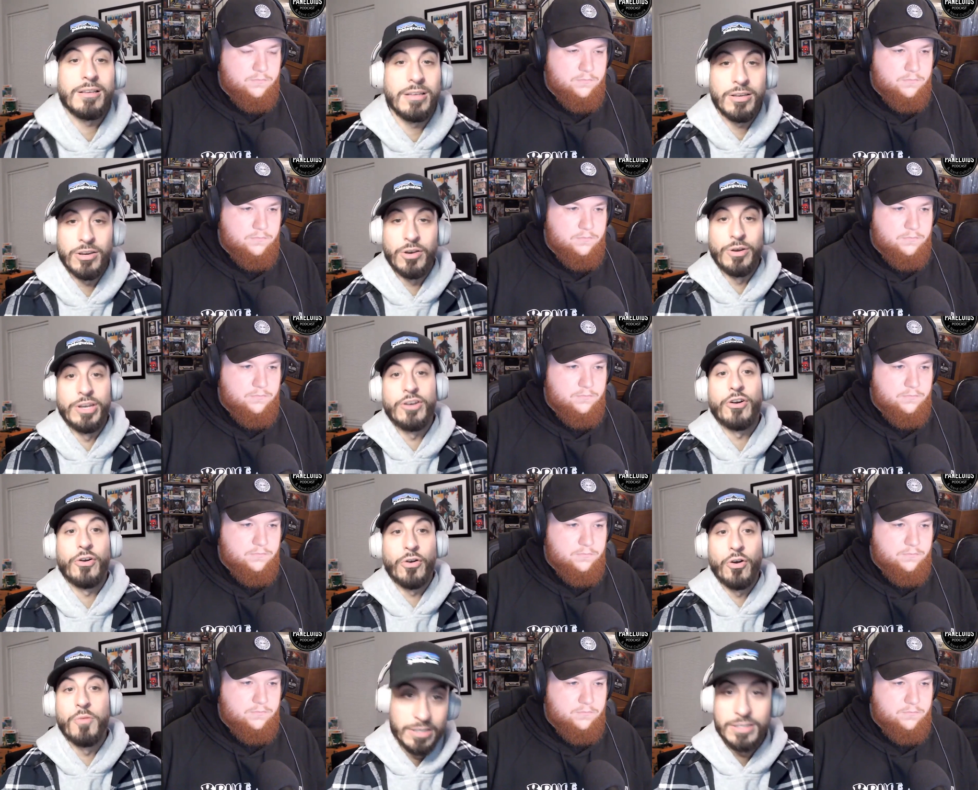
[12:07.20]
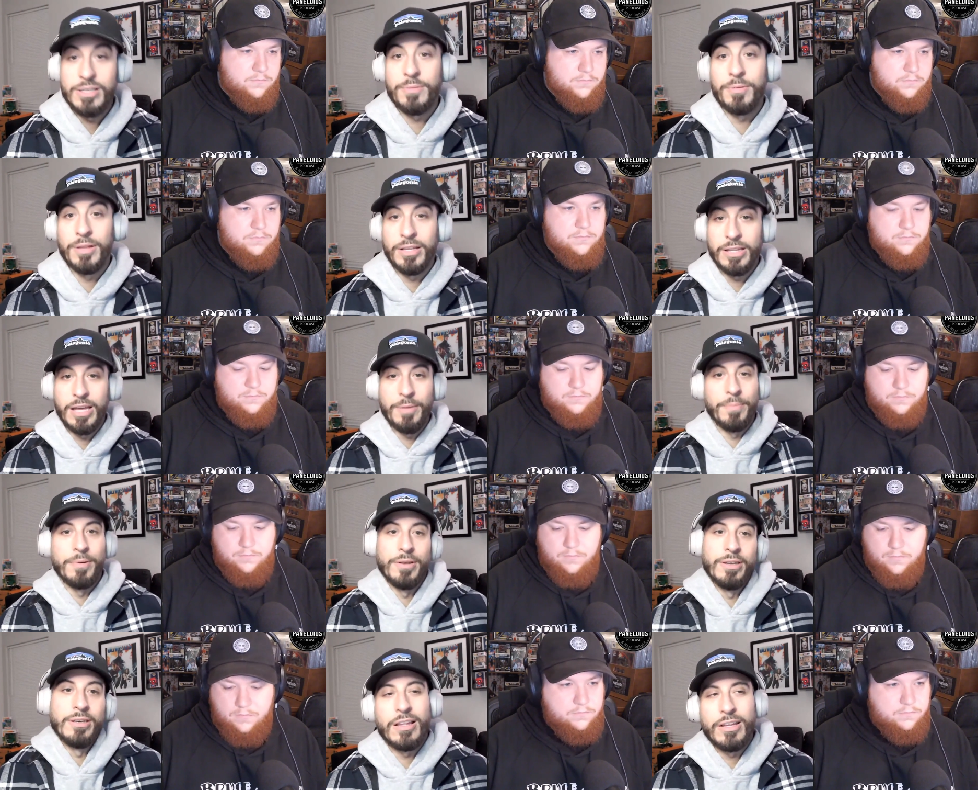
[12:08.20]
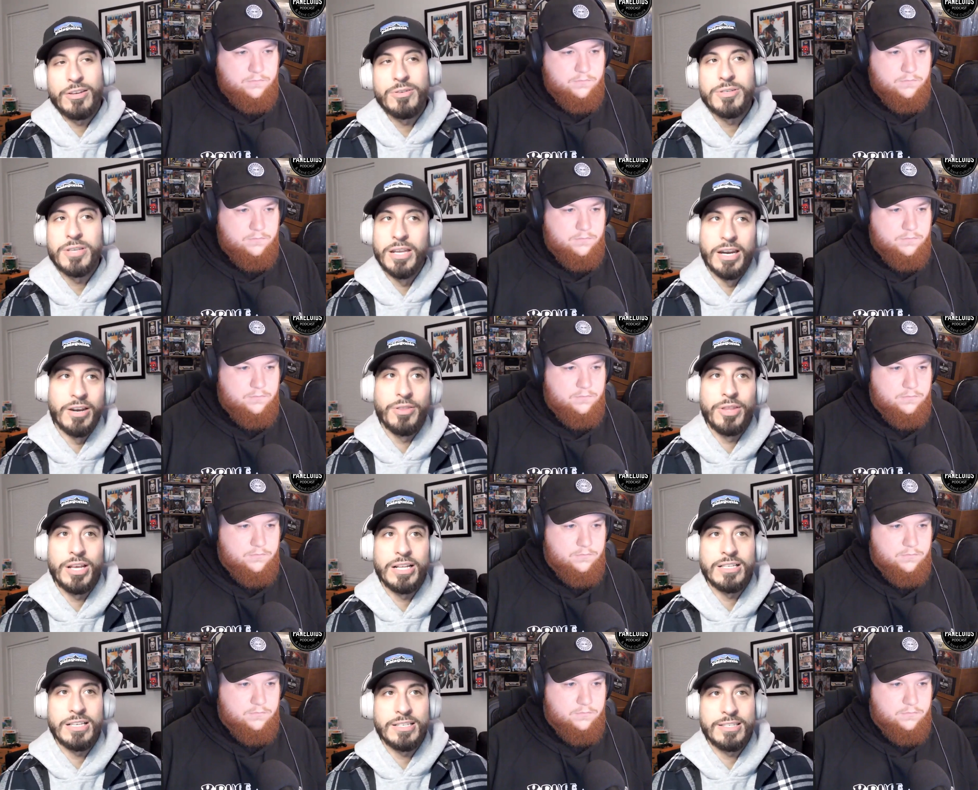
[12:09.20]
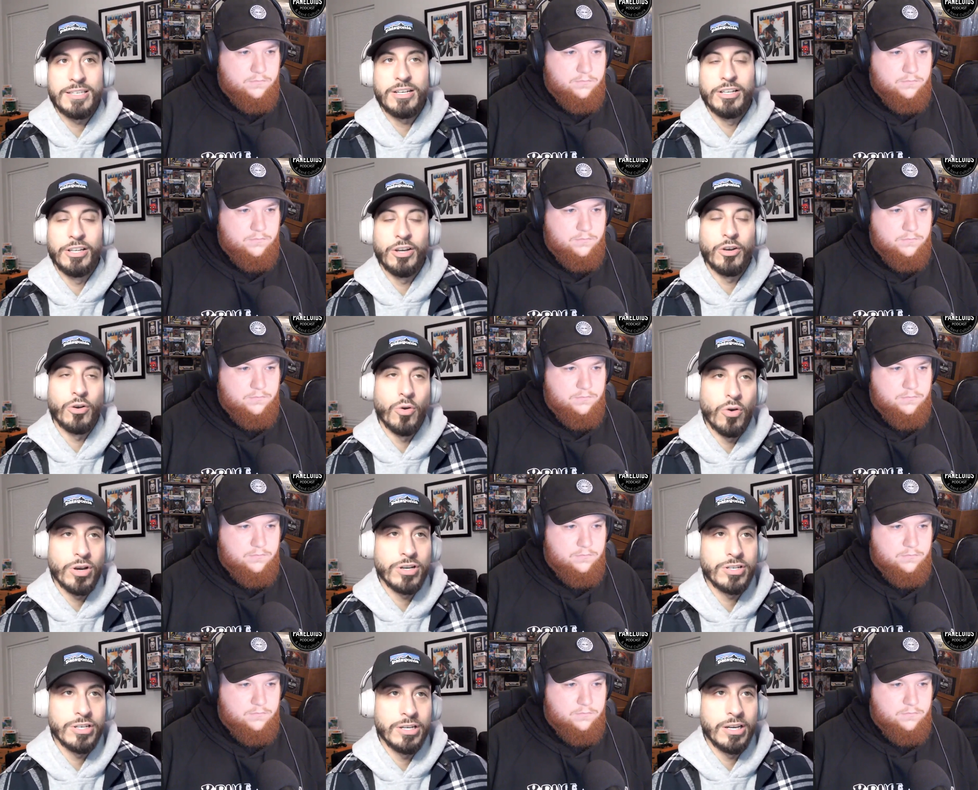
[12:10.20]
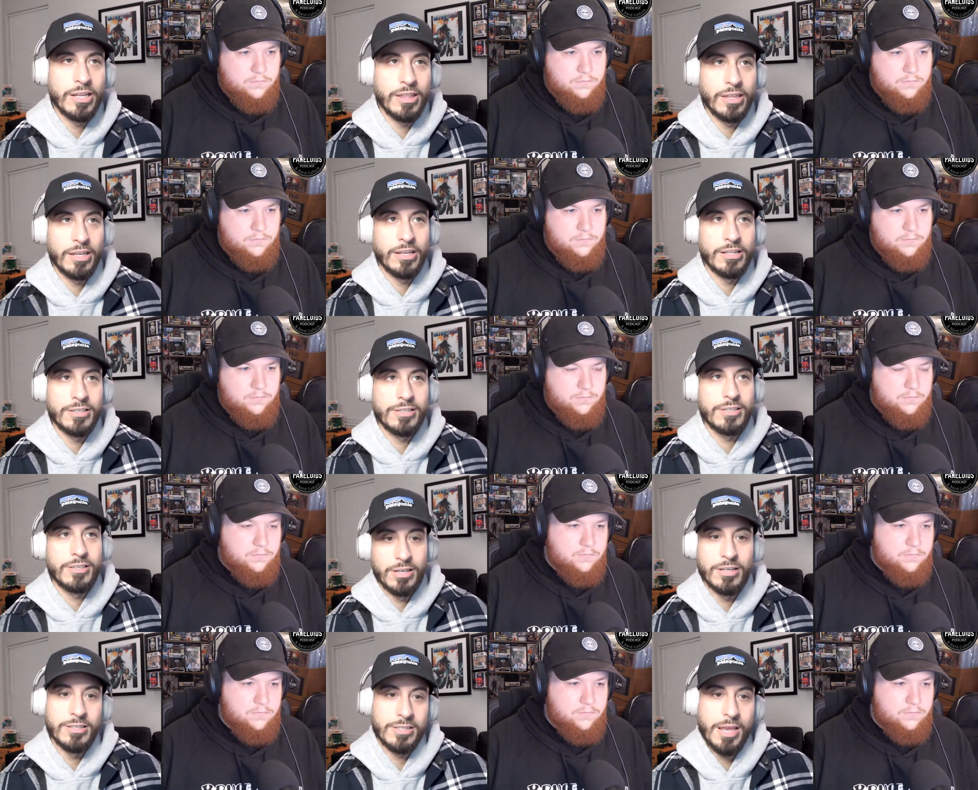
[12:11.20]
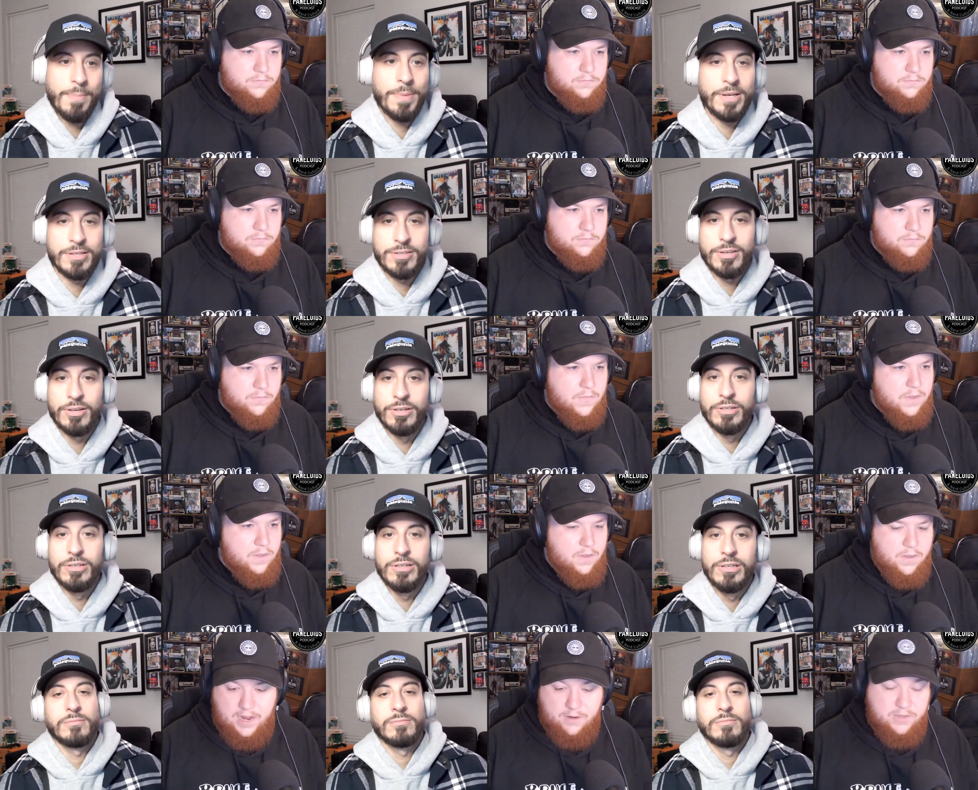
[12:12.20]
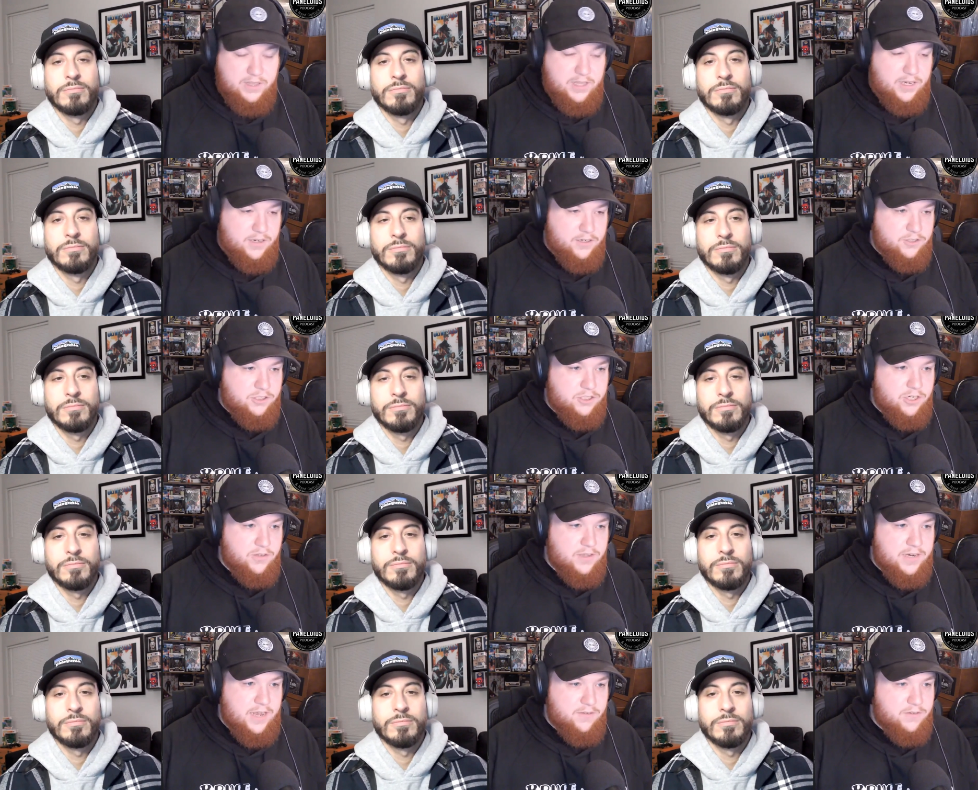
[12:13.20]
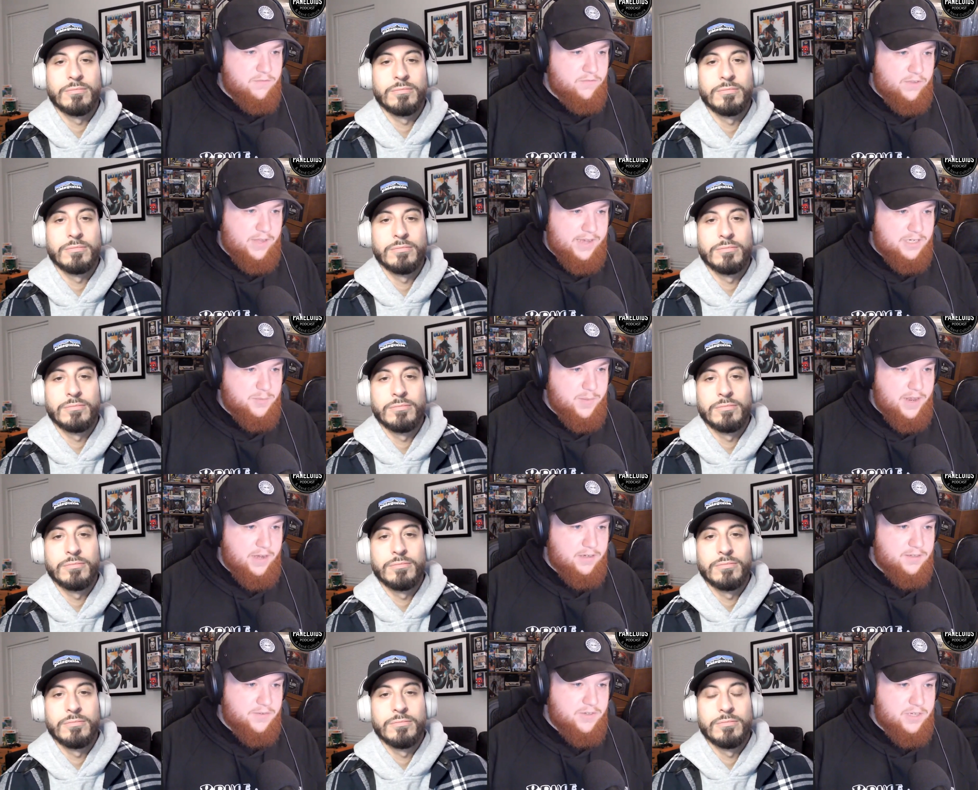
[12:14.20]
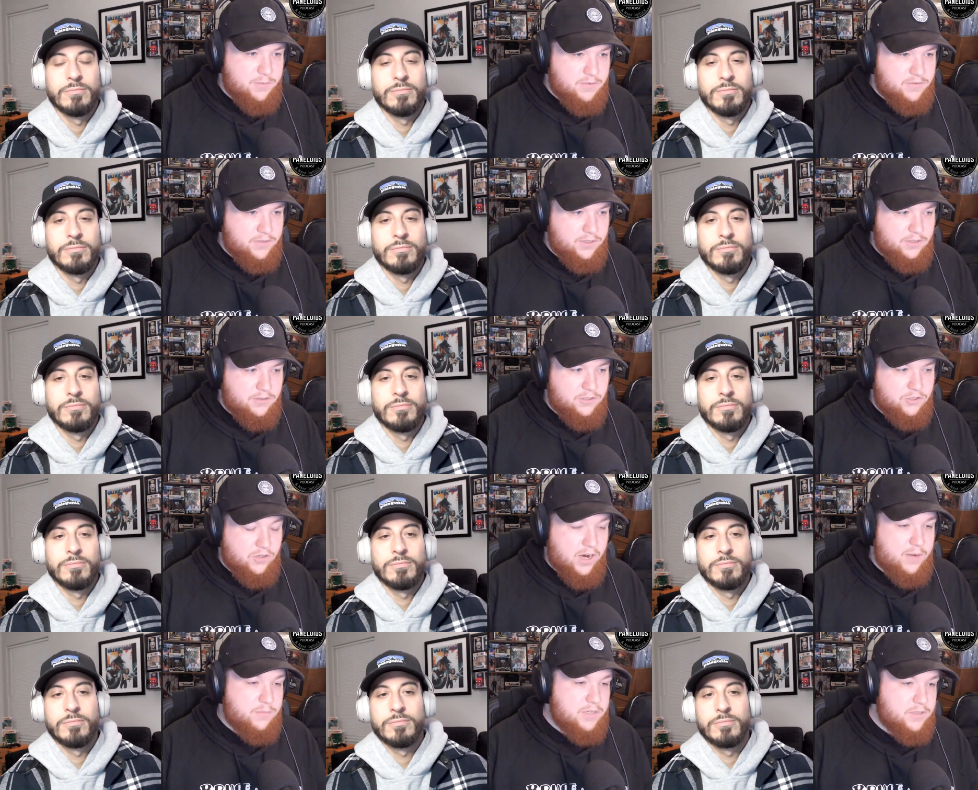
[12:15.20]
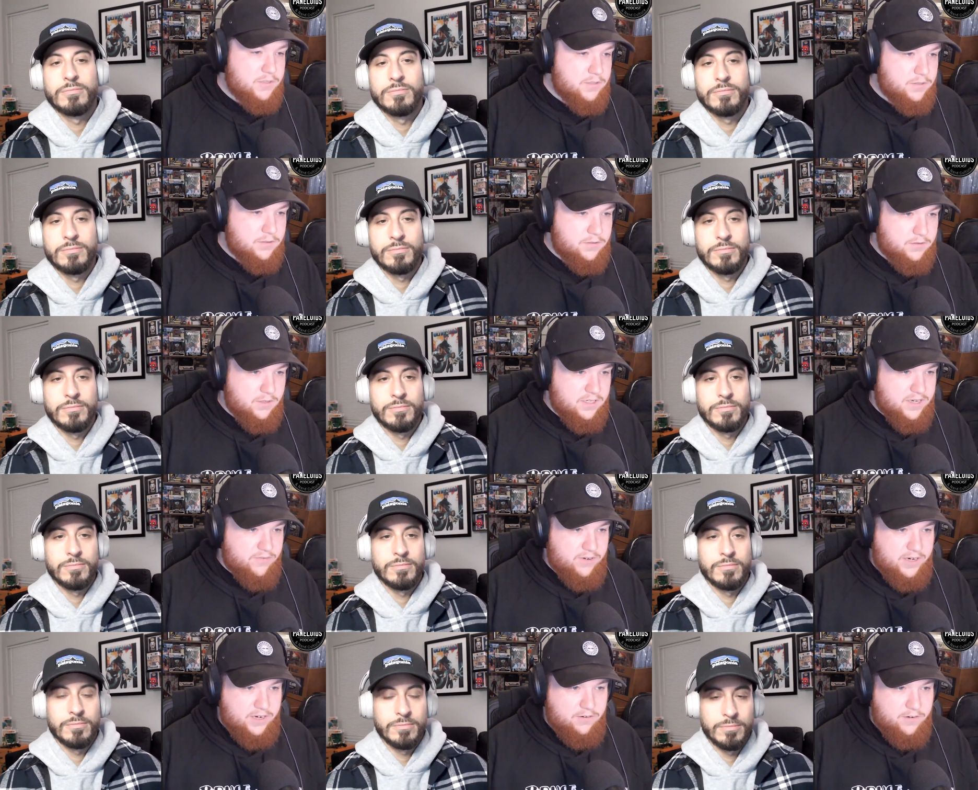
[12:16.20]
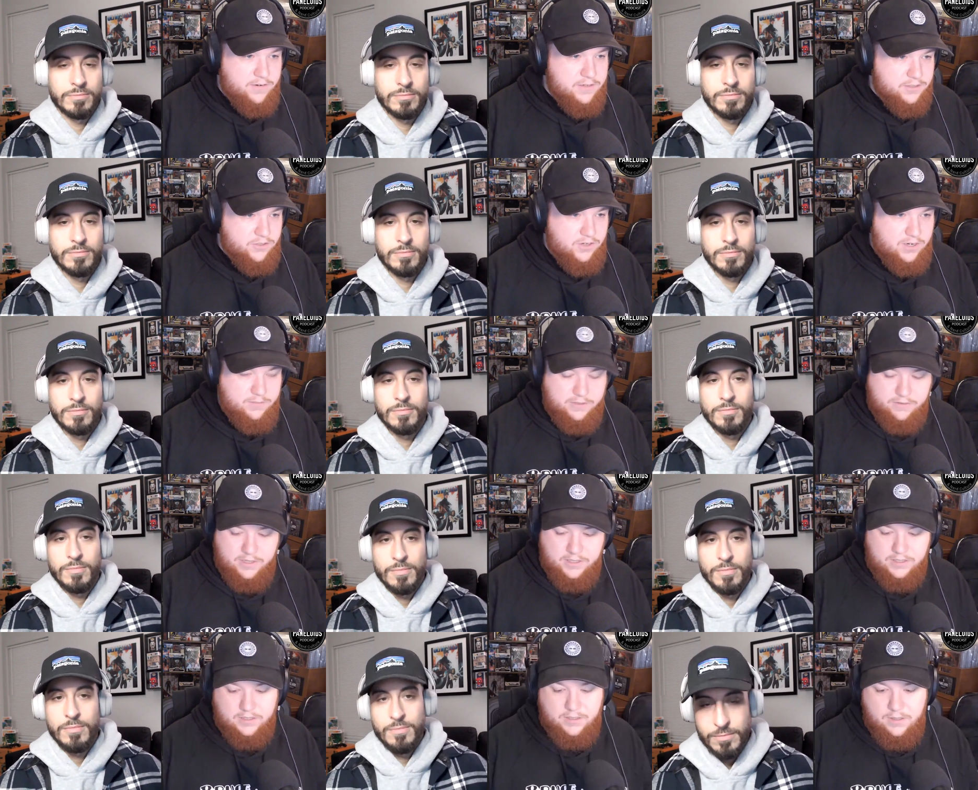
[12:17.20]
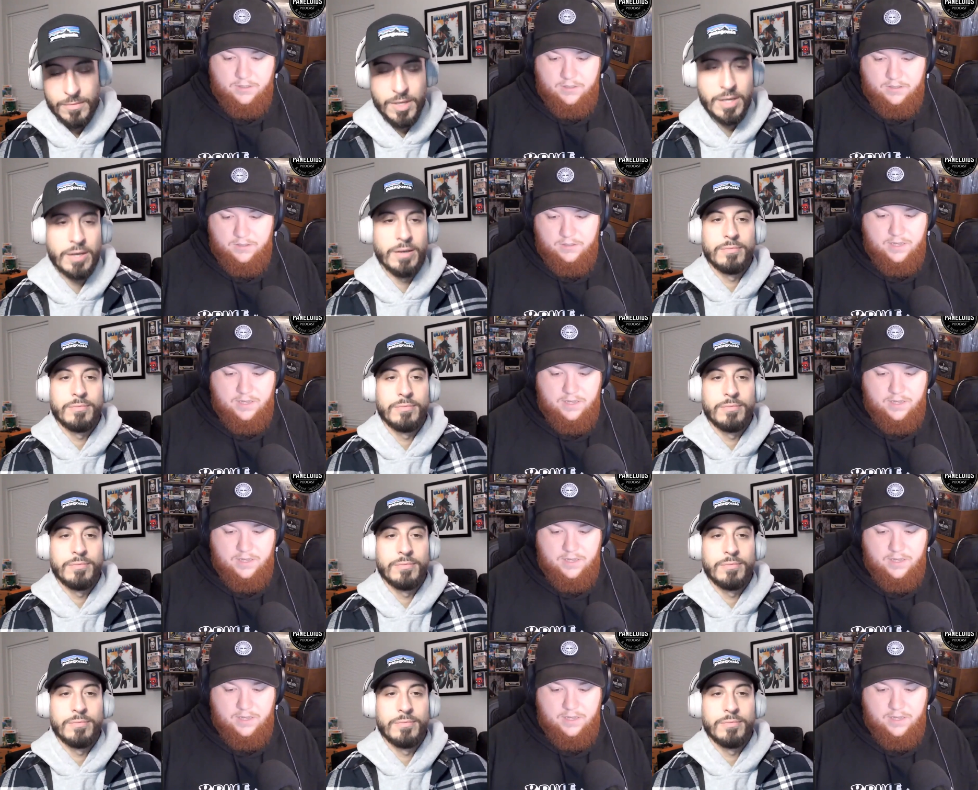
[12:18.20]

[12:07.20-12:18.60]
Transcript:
Speaker 1: you know, in her own something like that. But like you said, I don't think it's necessarily her origin. I think it's a stepping stone.
Speaker 2: I would think in her show they'd have some flashbacks of some of her traumas, because every hero has trauma, right? Yeah.